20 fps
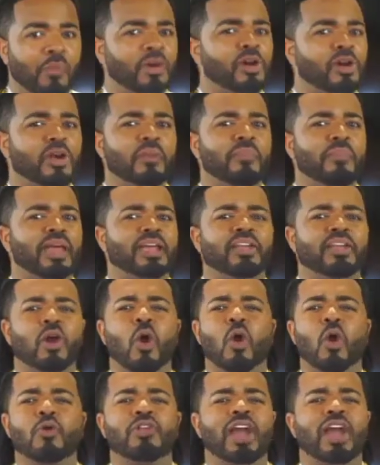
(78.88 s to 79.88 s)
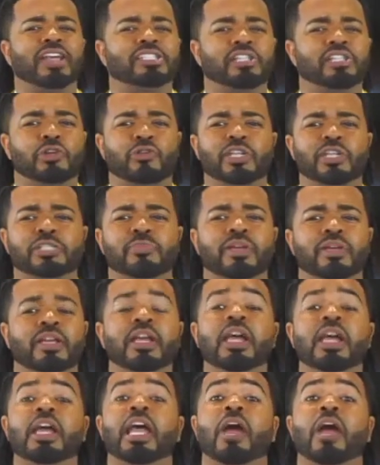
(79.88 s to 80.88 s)
gonna make it all nice and crispy
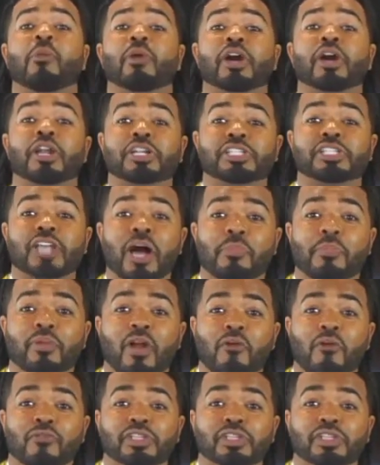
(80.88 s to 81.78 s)
and we're gonna top it off with